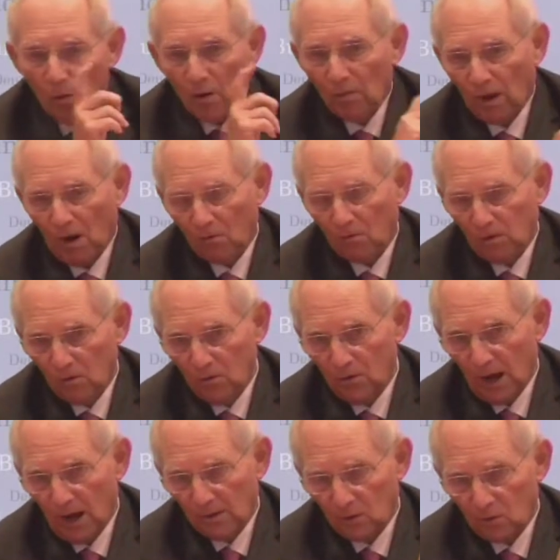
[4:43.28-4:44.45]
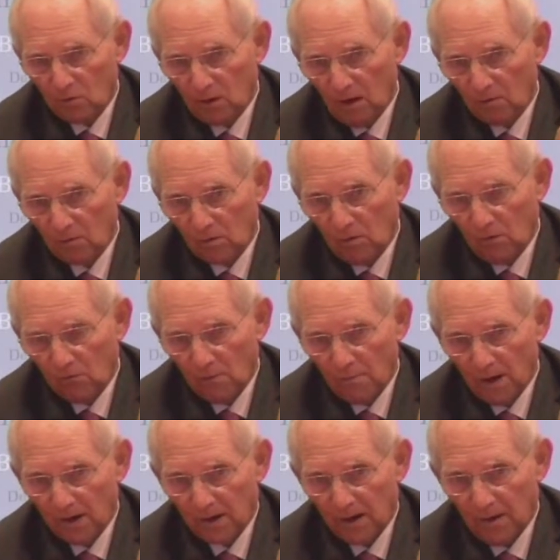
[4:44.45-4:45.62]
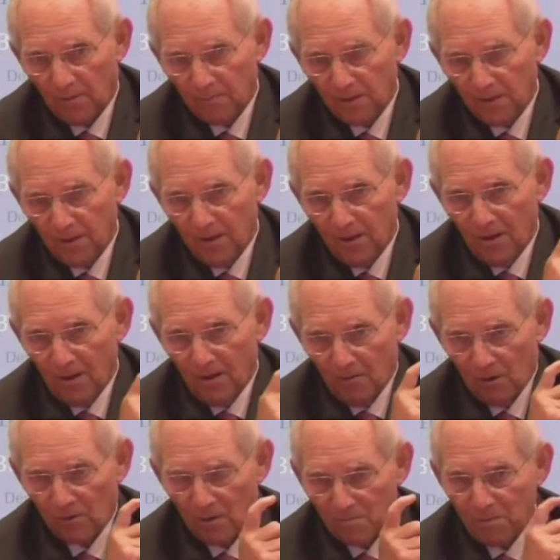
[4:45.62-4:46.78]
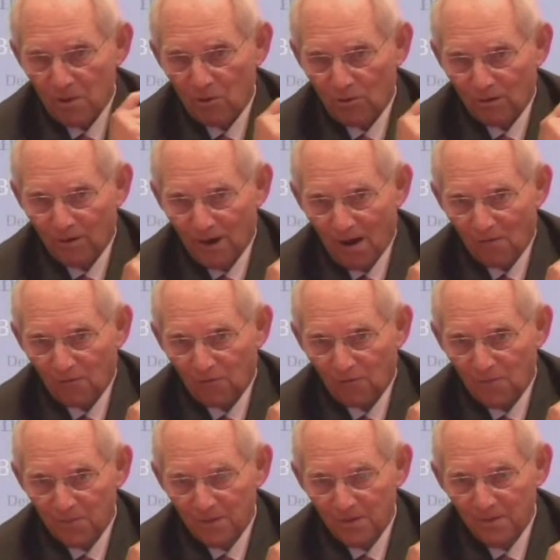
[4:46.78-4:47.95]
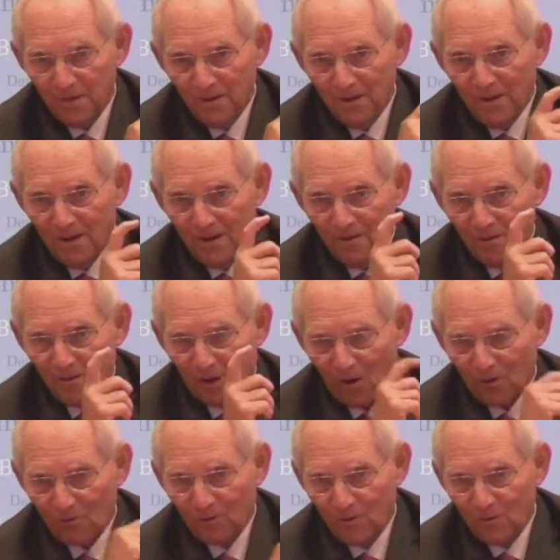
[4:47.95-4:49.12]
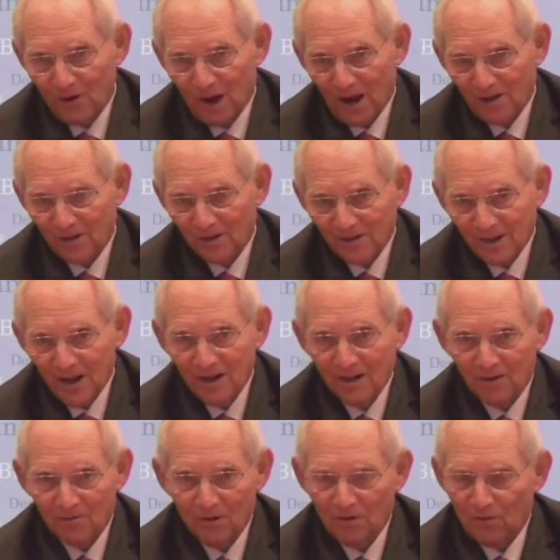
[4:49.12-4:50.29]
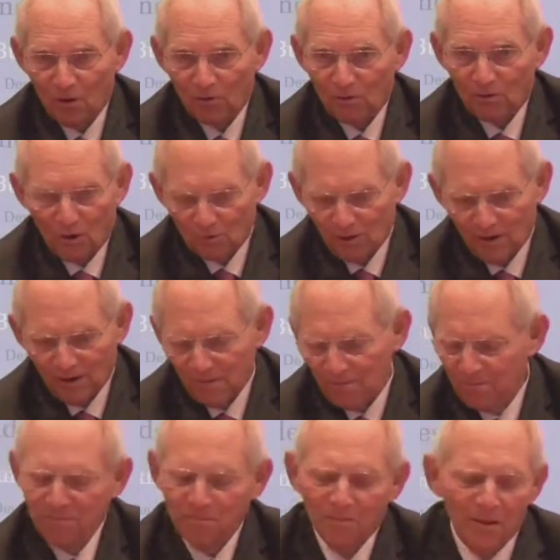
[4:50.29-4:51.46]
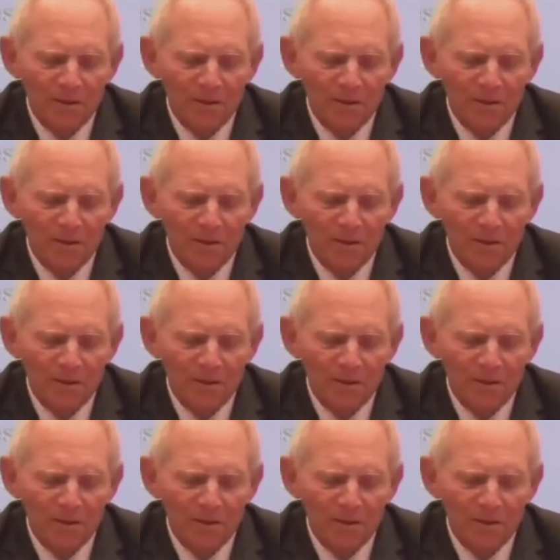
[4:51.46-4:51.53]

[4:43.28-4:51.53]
without the United States of America, was ambitious enough. Without the United Kingdom, which was totally